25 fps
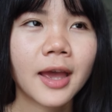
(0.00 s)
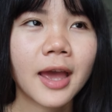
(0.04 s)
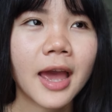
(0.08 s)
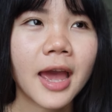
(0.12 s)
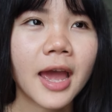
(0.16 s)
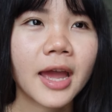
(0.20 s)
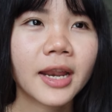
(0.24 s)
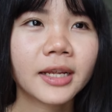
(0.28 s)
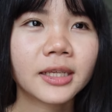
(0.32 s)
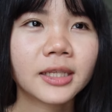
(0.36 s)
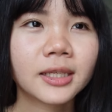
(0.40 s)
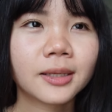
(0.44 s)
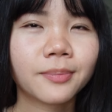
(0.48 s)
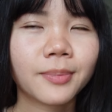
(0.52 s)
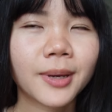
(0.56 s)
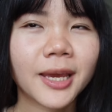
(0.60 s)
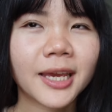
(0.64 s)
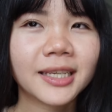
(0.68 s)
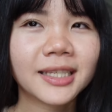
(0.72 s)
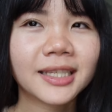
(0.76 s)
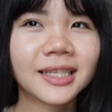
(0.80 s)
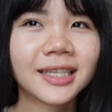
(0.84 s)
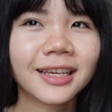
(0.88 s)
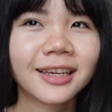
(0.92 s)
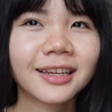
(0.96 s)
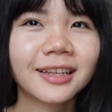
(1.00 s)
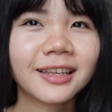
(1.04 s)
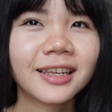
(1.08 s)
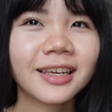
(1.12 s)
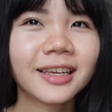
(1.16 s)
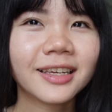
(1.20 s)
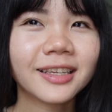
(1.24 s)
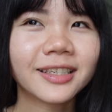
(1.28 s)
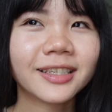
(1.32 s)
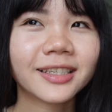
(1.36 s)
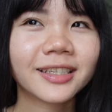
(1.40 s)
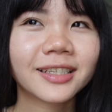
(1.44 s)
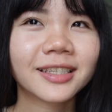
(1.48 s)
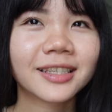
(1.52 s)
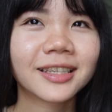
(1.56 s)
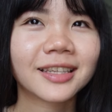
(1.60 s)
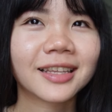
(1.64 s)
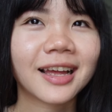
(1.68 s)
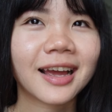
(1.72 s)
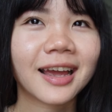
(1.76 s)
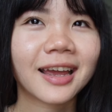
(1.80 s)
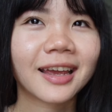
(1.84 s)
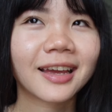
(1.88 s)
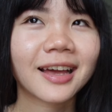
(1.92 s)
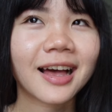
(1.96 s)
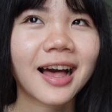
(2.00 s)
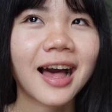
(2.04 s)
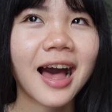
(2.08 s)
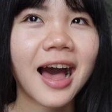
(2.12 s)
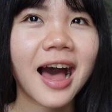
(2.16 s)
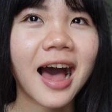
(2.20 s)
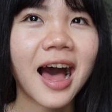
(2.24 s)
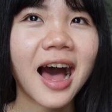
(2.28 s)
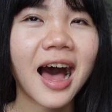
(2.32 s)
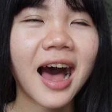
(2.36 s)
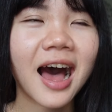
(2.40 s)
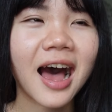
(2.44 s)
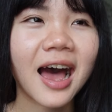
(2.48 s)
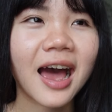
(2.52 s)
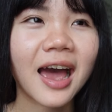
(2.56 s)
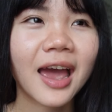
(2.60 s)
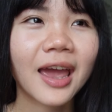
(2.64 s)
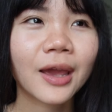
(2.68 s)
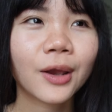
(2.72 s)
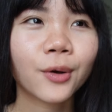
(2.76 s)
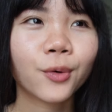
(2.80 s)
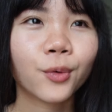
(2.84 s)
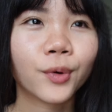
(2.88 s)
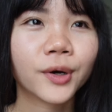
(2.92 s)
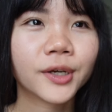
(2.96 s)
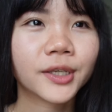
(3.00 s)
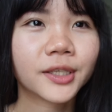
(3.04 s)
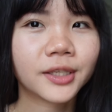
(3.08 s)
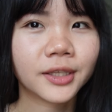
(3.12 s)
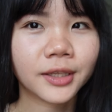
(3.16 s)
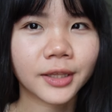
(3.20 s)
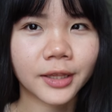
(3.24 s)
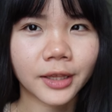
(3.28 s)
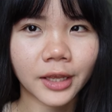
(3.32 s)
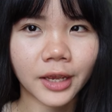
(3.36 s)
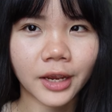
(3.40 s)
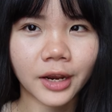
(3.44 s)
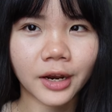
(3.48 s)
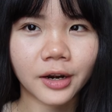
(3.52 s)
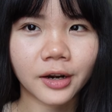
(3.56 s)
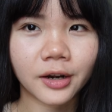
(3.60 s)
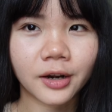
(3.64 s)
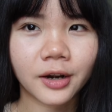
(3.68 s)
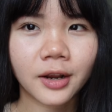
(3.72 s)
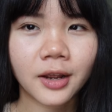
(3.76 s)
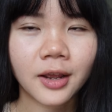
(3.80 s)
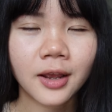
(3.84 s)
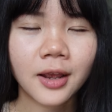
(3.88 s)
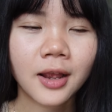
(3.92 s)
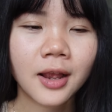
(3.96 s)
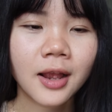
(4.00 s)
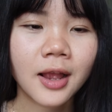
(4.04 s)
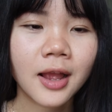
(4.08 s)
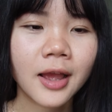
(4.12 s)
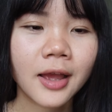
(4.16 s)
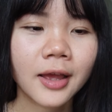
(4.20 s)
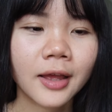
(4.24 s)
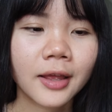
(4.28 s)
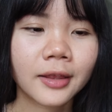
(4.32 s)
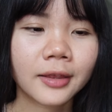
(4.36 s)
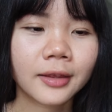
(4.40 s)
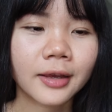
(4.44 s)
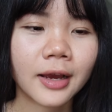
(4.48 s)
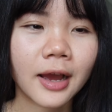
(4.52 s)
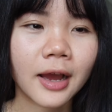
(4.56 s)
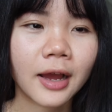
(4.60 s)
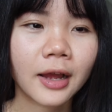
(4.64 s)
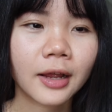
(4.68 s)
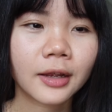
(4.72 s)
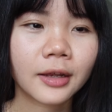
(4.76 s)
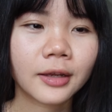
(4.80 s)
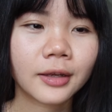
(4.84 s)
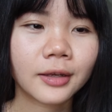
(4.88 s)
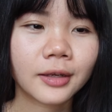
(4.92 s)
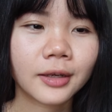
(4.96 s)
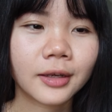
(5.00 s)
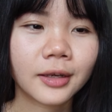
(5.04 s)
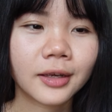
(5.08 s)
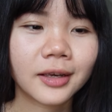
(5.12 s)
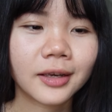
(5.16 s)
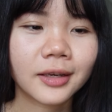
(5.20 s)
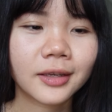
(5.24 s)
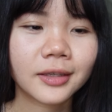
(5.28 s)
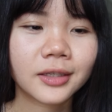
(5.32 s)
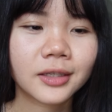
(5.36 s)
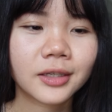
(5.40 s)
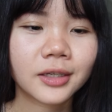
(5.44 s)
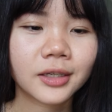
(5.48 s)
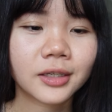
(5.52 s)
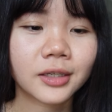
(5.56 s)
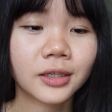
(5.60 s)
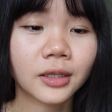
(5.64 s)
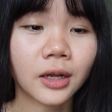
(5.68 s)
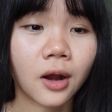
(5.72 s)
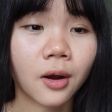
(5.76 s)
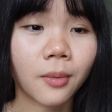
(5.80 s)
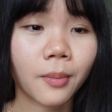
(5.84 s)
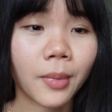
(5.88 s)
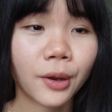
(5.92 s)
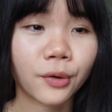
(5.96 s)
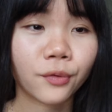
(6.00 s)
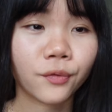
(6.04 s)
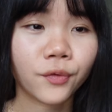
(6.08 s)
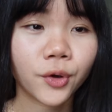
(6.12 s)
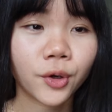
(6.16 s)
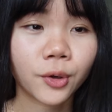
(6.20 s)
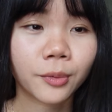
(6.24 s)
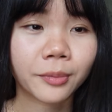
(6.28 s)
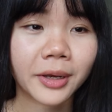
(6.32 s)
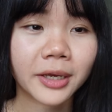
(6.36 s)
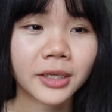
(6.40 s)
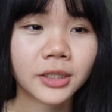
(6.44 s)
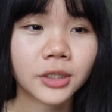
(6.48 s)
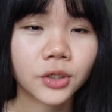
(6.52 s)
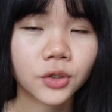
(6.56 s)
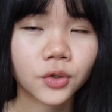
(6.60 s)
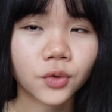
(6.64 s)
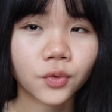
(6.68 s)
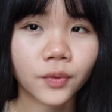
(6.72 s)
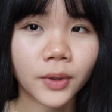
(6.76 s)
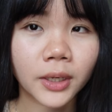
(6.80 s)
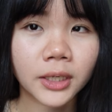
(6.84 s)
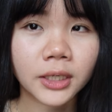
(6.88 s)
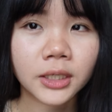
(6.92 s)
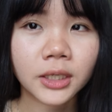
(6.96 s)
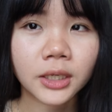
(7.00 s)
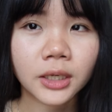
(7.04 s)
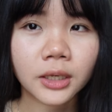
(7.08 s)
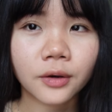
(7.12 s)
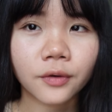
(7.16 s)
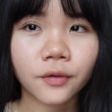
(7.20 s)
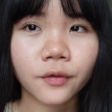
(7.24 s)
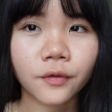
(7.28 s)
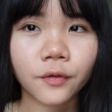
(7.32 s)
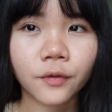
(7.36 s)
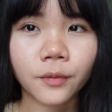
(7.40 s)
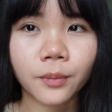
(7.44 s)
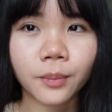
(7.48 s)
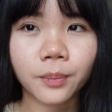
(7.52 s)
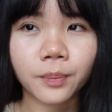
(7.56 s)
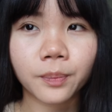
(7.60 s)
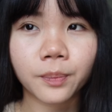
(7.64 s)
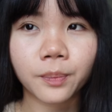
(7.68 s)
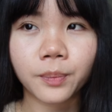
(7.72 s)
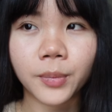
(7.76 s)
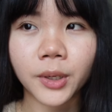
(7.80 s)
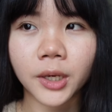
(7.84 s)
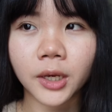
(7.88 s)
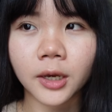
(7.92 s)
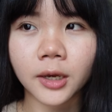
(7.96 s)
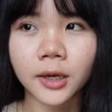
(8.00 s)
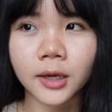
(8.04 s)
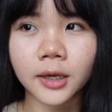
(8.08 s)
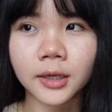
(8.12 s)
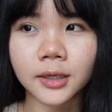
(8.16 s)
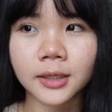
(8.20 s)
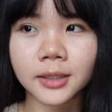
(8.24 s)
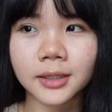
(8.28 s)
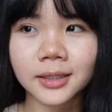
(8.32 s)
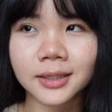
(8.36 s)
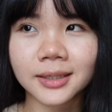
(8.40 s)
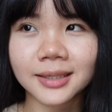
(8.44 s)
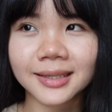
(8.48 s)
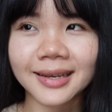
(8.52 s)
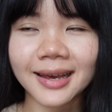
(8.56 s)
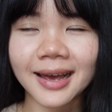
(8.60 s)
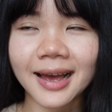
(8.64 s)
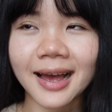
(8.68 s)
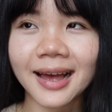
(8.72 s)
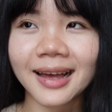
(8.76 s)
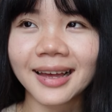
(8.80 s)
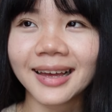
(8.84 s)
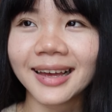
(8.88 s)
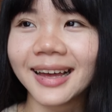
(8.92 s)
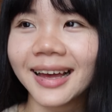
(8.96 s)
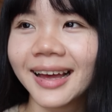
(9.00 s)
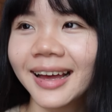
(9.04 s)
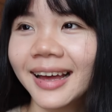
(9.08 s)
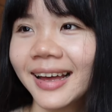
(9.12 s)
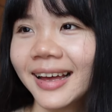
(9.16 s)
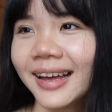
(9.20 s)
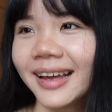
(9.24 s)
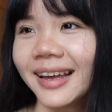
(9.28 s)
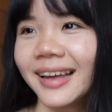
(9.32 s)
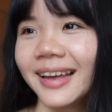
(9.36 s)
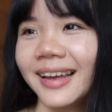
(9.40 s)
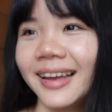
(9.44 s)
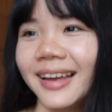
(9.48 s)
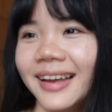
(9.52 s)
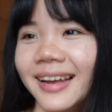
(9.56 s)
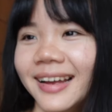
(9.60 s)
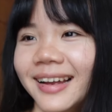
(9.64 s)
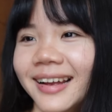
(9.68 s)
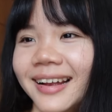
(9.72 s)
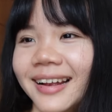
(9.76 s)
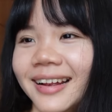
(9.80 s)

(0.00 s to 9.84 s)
and it's basically just like I wasn't there. That is just not my room. I just rented because I